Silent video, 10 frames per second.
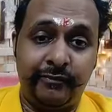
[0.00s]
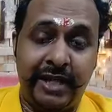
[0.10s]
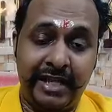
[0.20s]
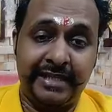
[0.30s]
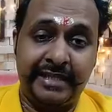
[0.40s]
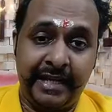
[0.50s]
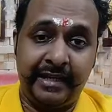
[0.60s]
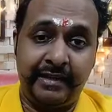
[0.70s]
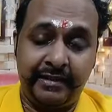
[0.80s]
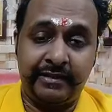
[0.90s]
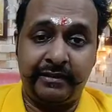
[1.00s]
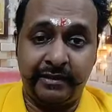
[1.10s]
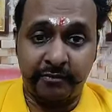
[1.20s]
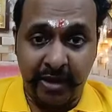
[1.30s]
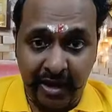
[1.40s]
wellness centers or the
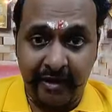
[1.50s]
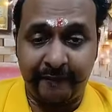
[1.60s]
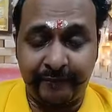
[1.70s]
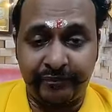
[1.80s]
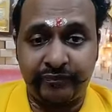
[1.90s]
spa